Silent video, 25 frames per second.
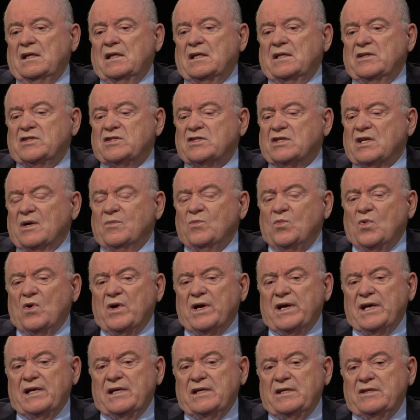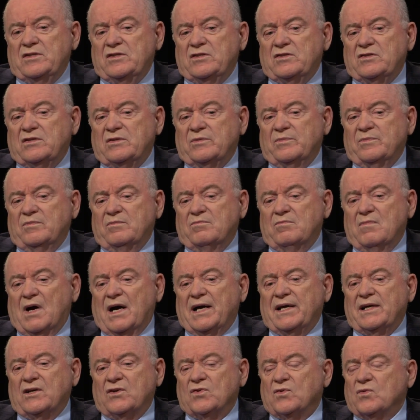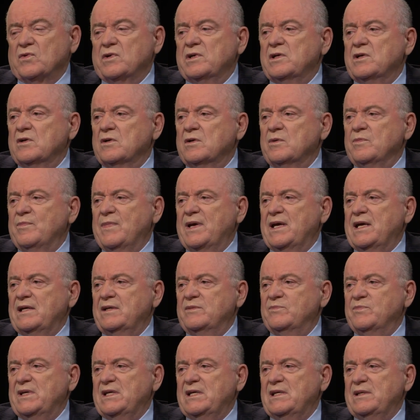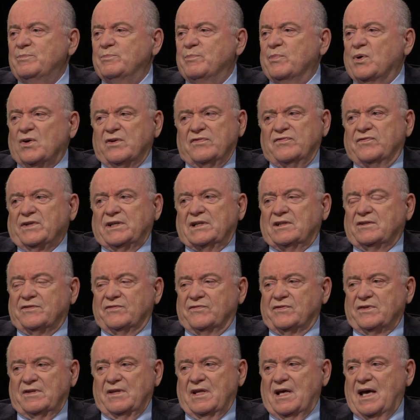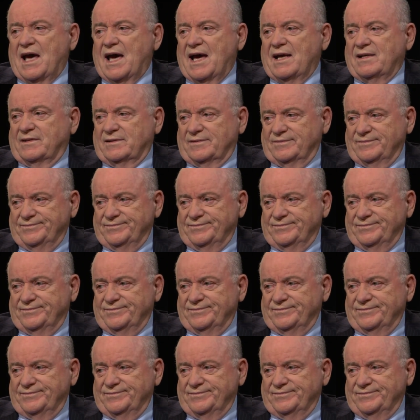in some ways, my career made me perfect for that.